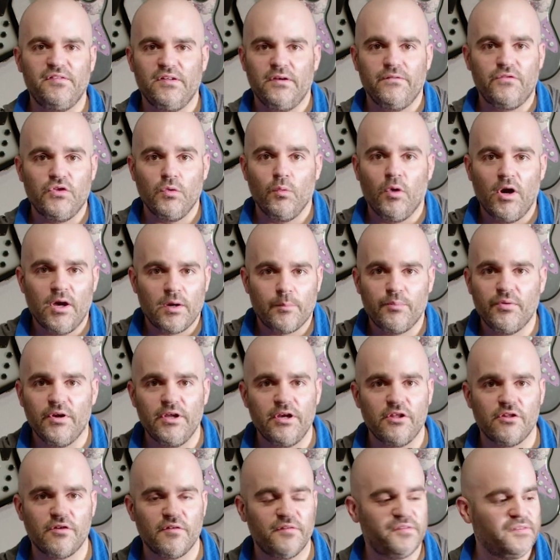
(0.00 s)
and if you wanna print
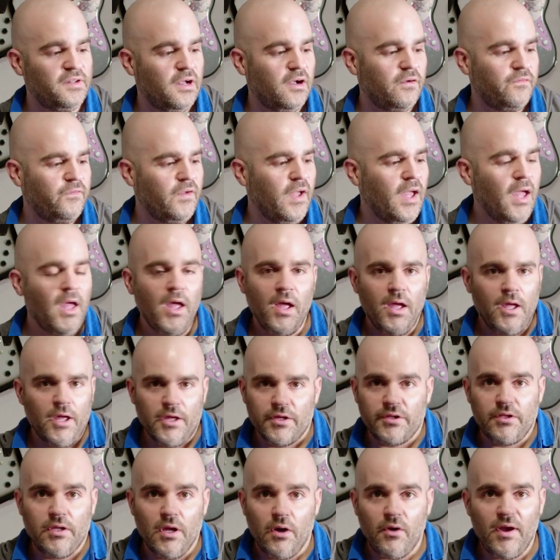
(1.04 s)
it yourself,
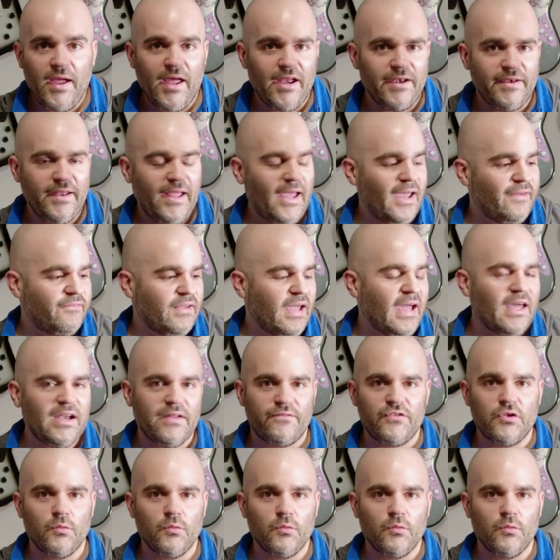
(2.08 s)
go ahead and have at it.